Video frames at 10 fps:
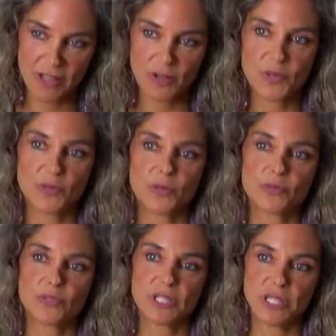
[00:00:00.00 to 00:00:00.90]
I
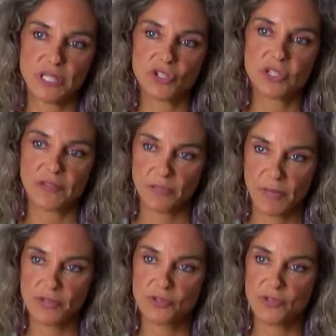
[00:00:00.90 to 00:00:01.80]
also teach and have a
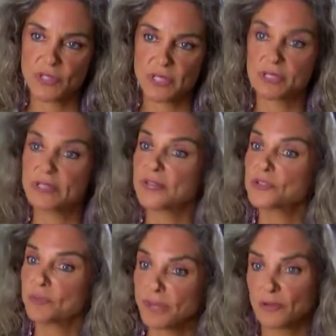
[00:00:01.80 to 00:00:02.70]
master's in
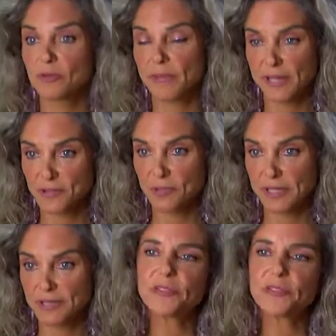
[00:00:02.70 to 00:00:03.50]
disaster medical management.